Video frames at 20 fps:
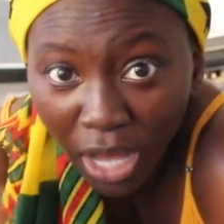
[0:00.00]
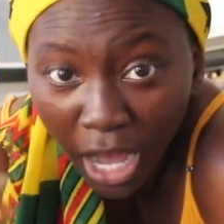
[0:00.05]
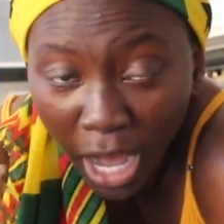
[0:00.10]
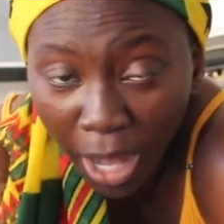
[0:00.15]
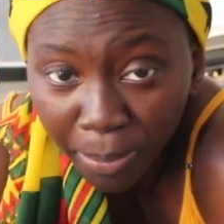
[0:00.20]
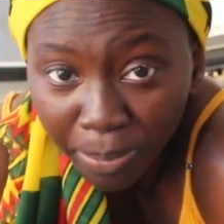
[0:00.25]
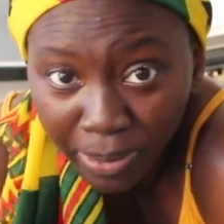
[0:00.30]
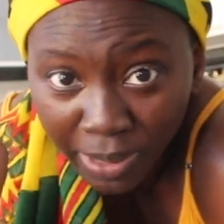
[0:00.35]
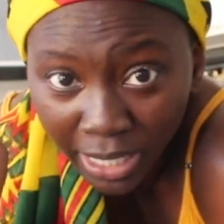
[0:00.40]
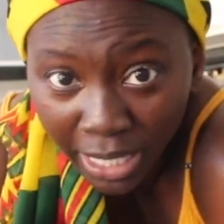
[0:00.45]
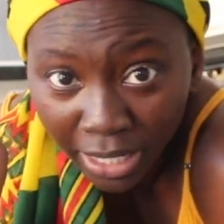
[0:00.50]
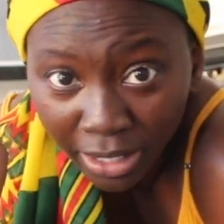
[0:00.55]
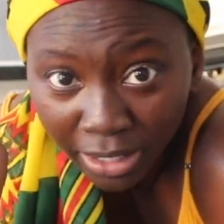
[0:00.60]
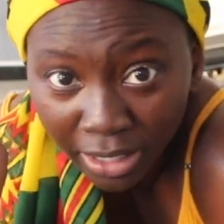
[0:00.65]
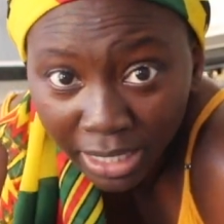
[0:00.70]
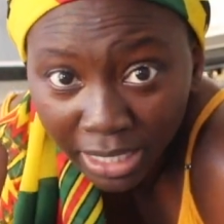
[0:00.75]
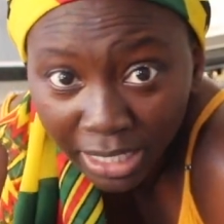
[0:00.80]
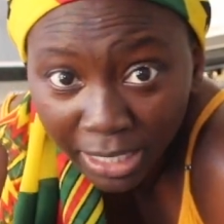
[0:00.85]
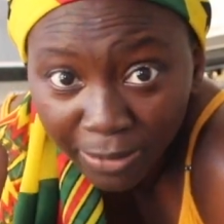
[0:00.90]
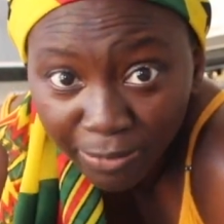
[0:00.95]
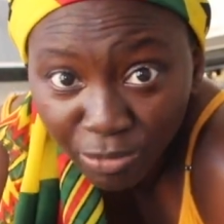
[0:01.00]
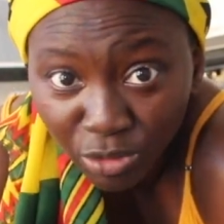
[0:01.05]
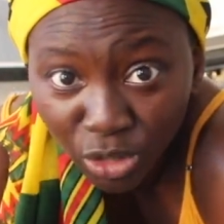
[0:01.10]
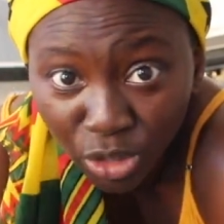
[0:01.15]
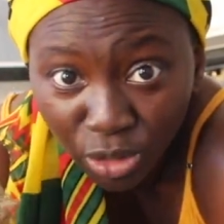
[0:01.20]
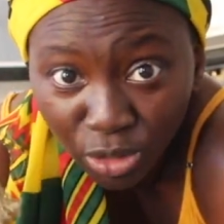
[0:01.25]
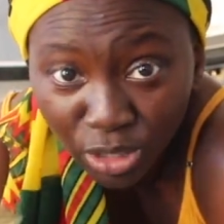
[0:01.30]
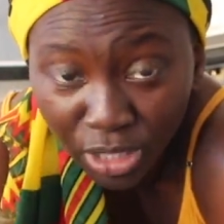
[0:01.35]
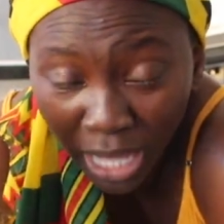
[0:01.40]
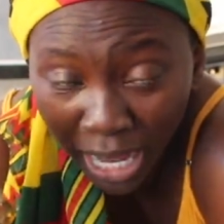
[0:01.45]
Upcycle it.
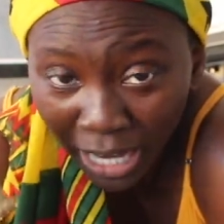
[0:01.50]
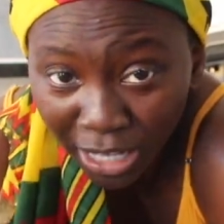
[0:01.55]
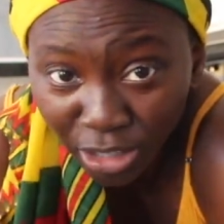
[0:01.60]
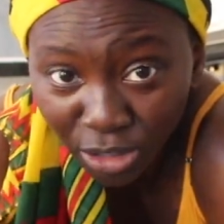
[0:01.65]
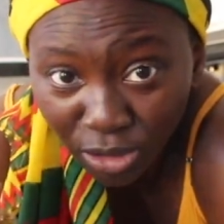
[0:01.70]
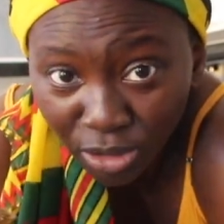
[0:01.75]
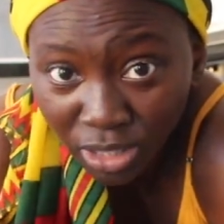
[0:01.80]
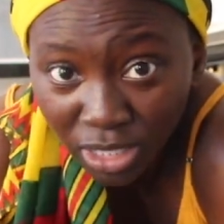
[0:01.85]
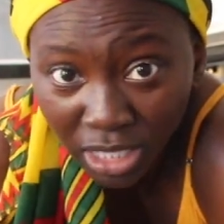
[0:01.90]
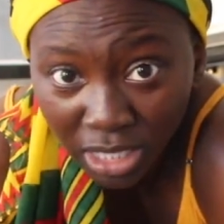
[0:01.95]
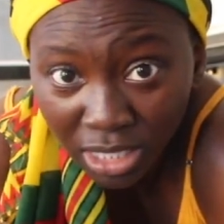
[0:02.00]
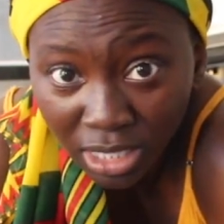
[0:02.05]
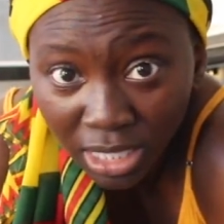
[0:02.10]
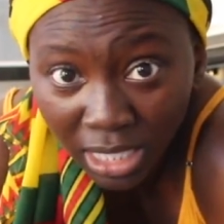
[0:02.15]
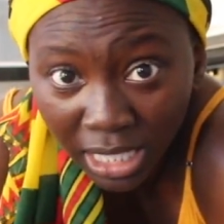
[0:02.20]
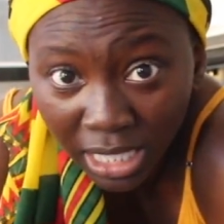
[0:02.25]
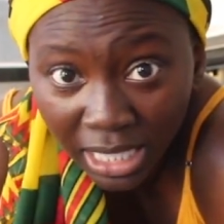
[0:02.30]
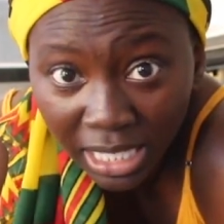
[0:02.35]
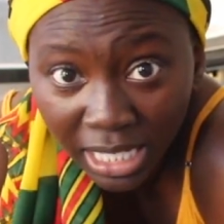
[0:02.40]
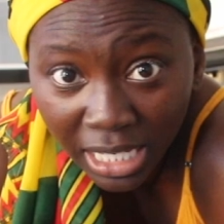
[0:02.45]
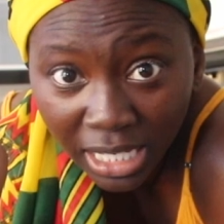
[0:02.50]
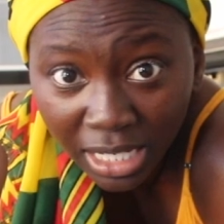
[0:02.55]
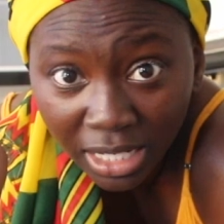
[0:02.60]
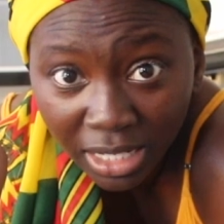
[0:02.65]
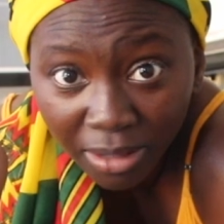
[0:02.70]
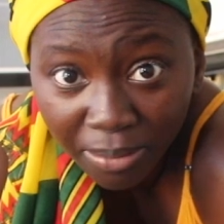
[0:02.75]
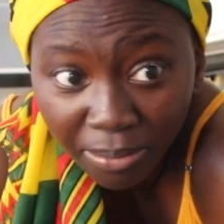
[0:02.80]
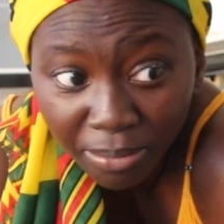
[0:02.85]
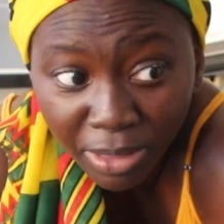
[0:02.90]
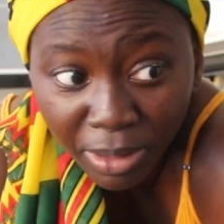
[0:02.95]
You, I use this to
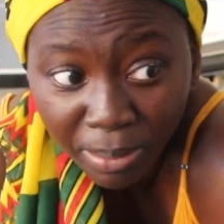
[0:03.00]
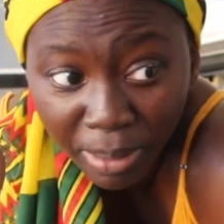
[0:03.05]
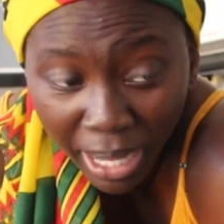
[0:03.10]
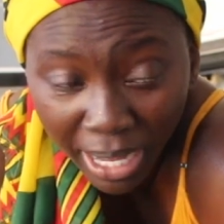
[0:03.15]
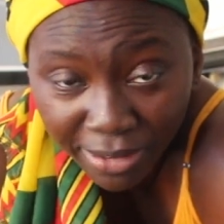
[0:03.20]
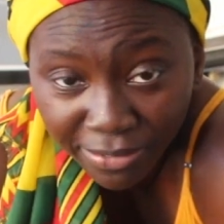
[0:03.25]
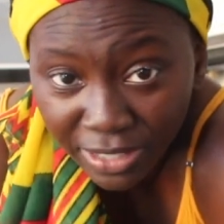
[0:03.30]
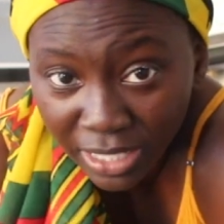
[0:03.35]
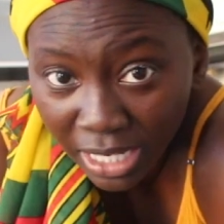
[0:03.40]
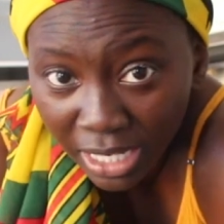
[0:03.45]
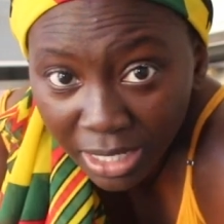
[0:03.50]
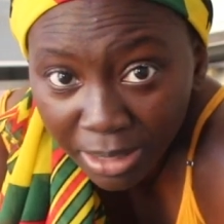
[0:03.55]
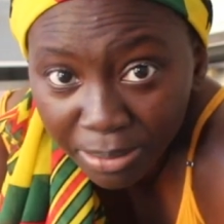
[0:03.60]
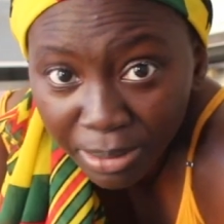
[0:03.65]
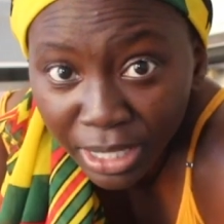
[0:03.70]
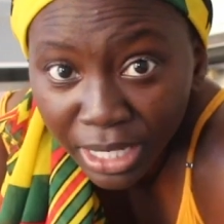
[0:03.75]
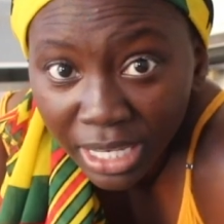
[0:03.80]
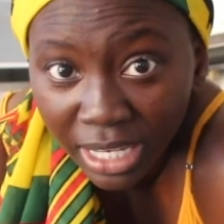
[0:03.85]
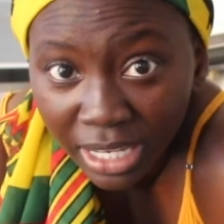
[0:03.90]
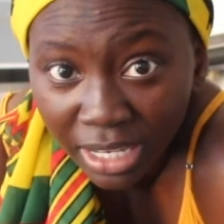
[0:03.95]
clean the bathtub.